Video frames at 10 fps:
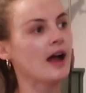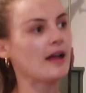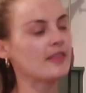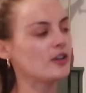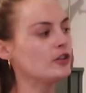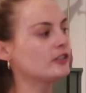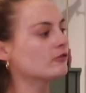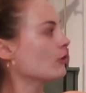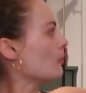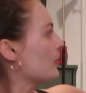and then you
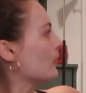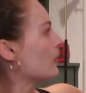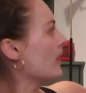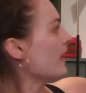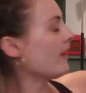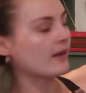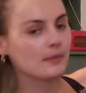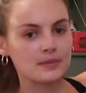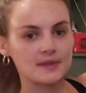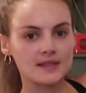drop your
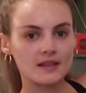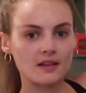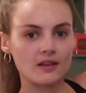hips